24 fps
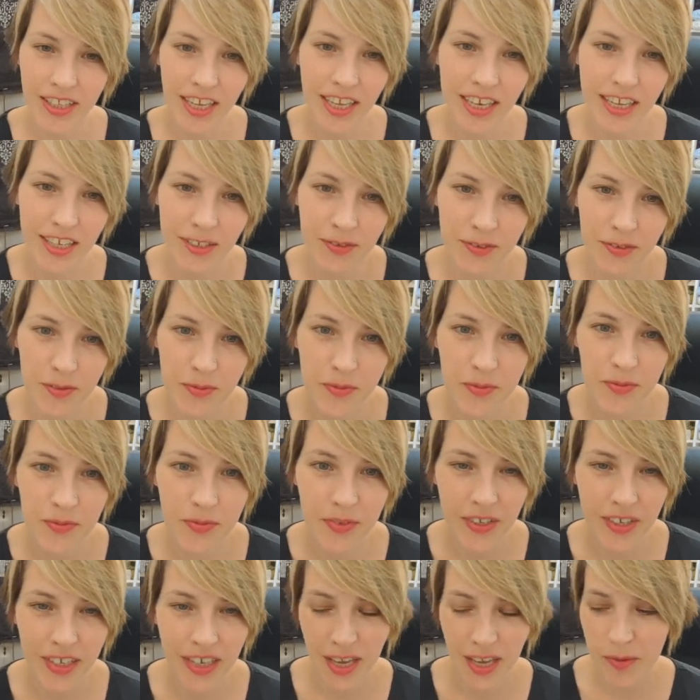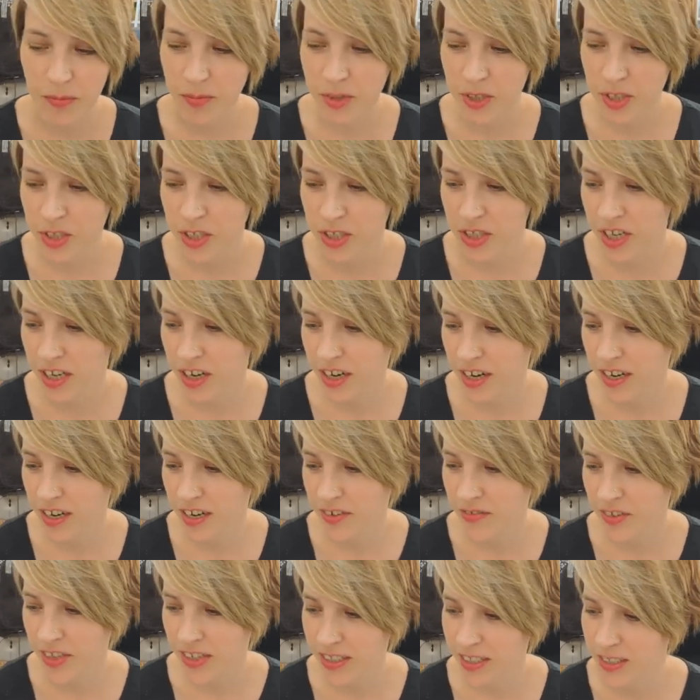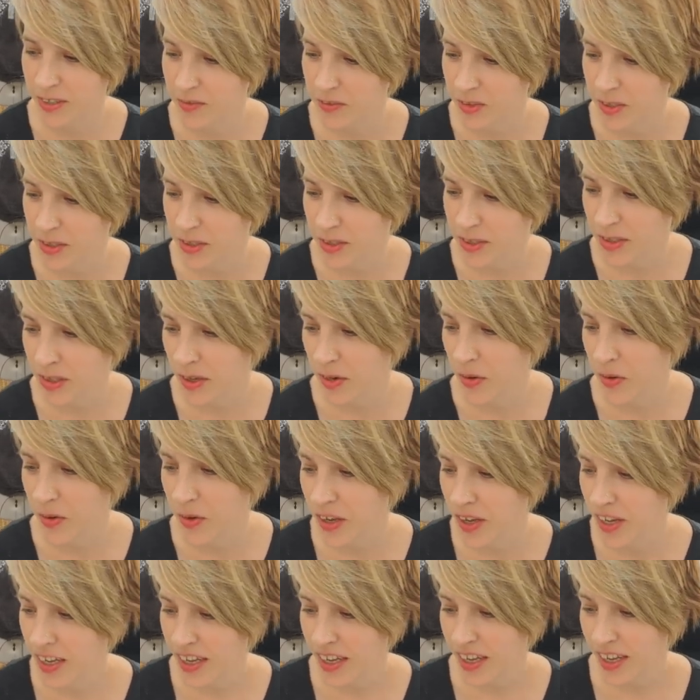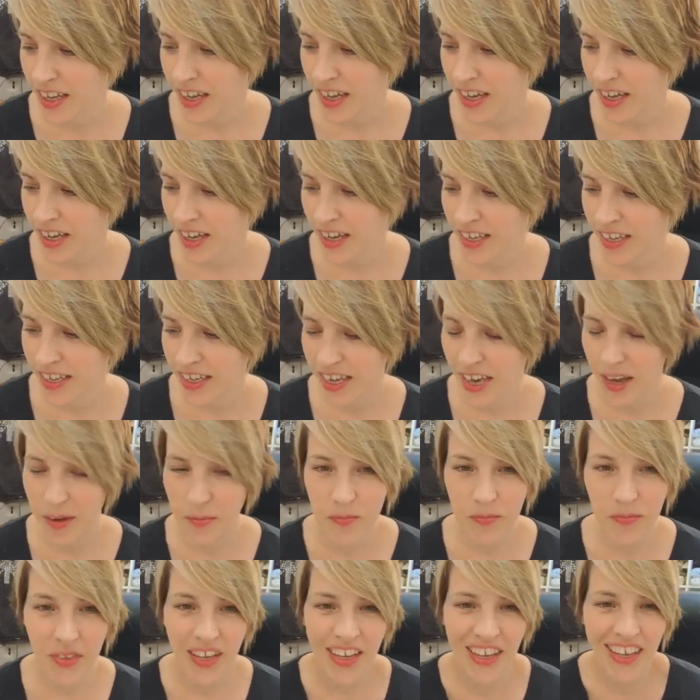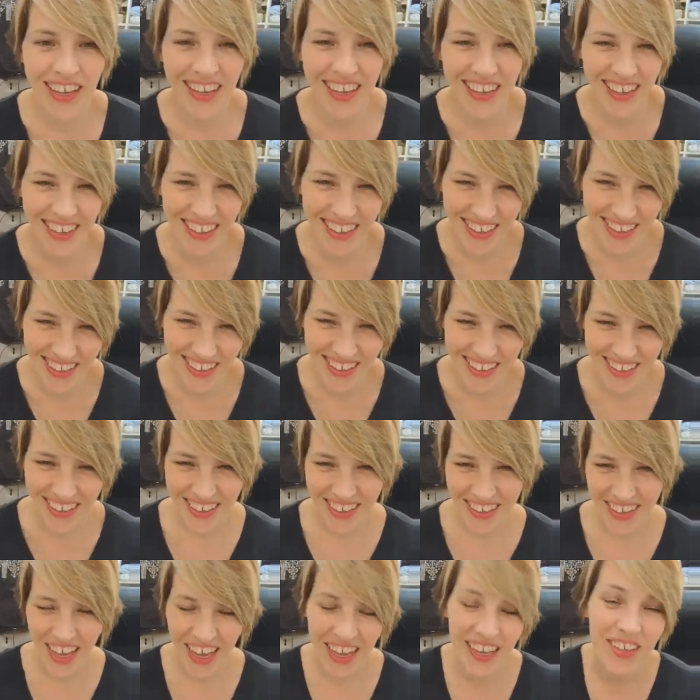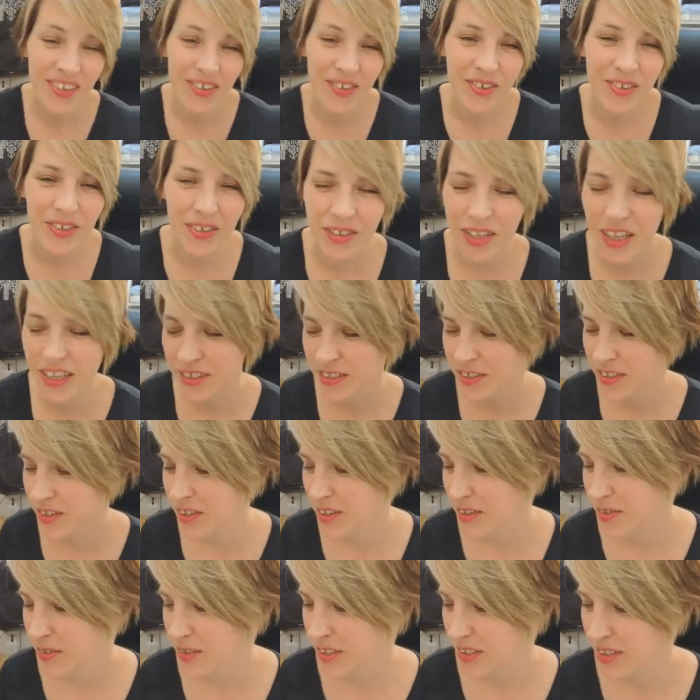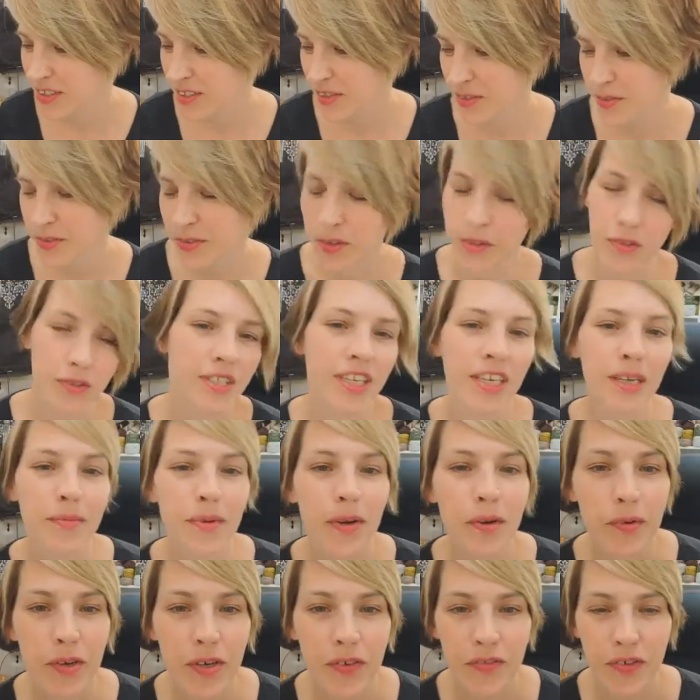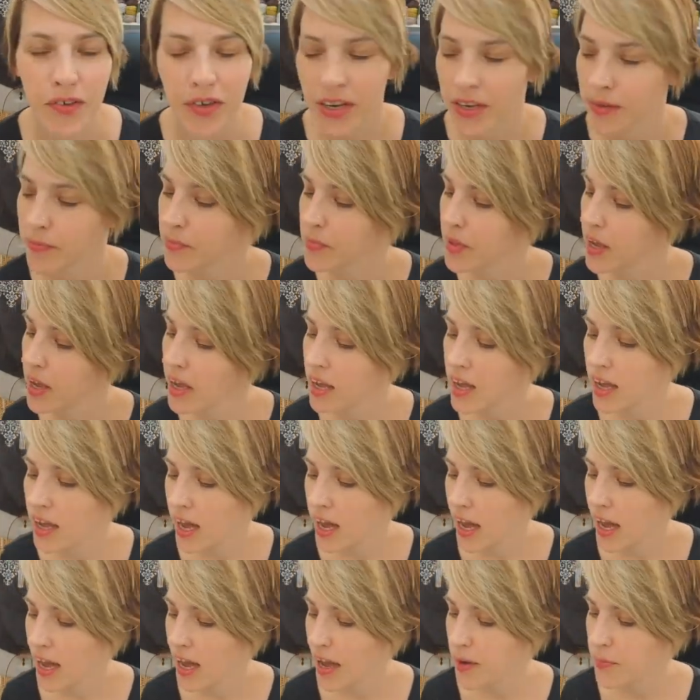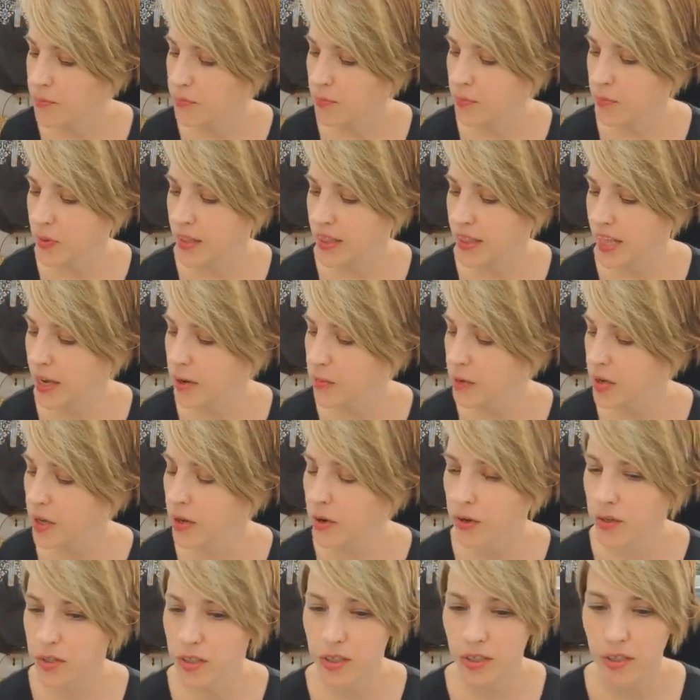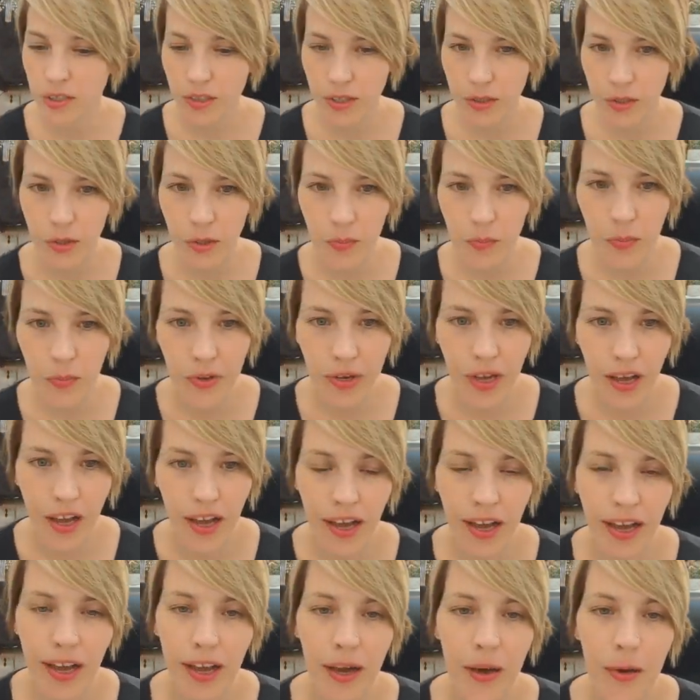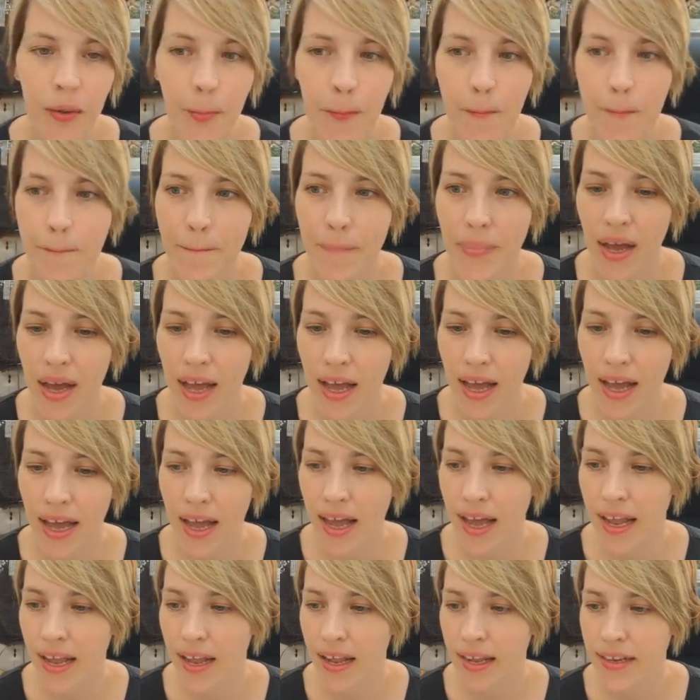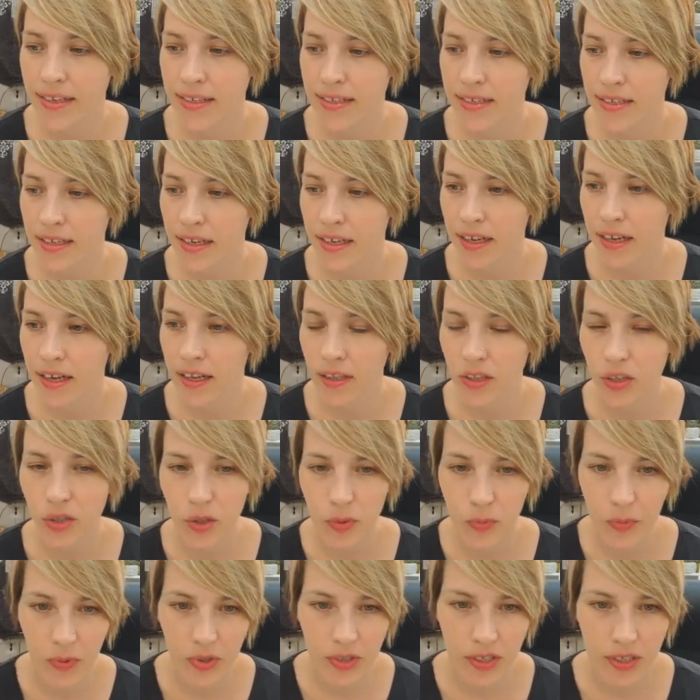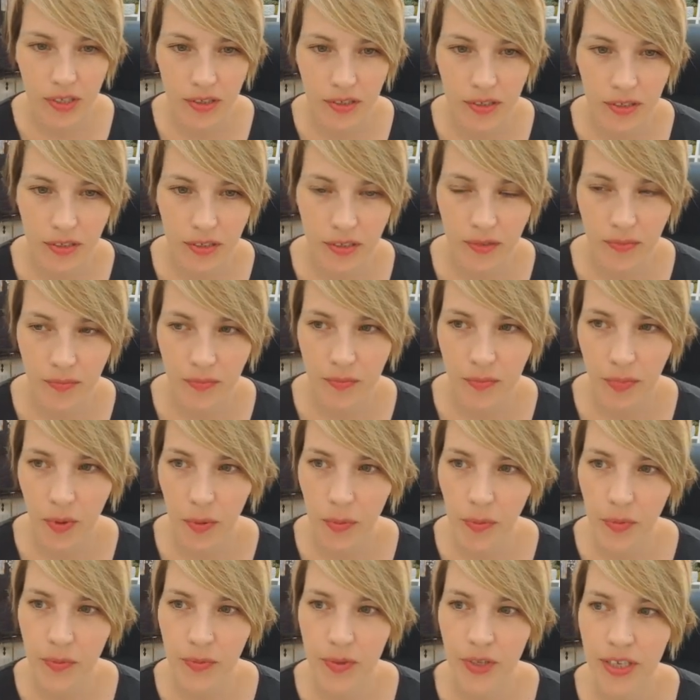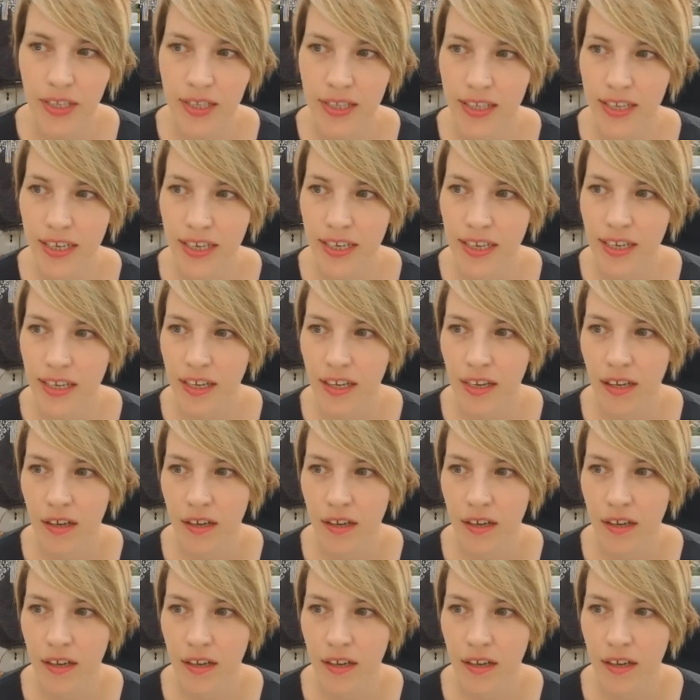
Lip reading: ladies from the Cambridge Yarn Festival. So yeah, and Google also knows, so don't take my word for it. But then we got to Loop, and Loop is probably the